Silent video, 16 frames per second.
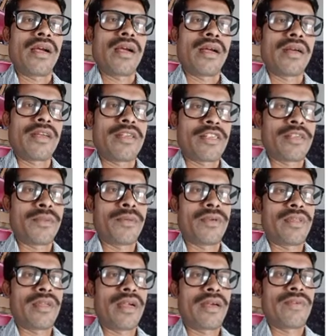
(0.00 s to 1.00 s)

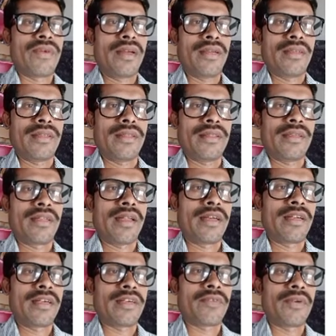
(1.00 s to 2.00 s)
distribute that one,
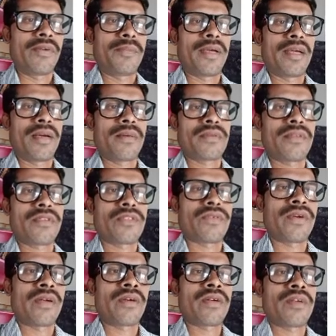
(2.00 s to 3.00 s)
then it will become
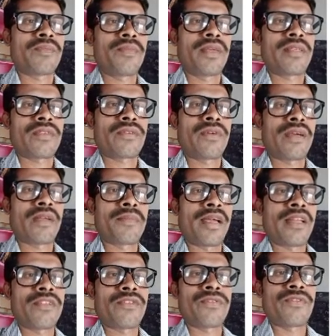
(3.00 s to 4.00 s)
square root of b square
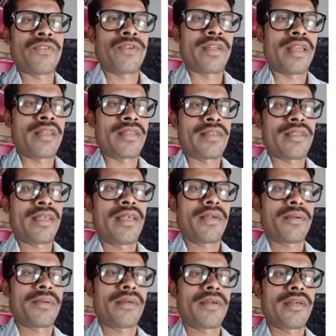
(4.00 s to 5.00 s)
minus 4ac
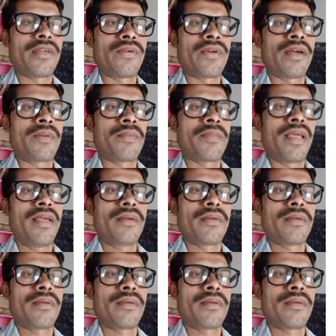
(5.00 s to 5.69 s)
divided by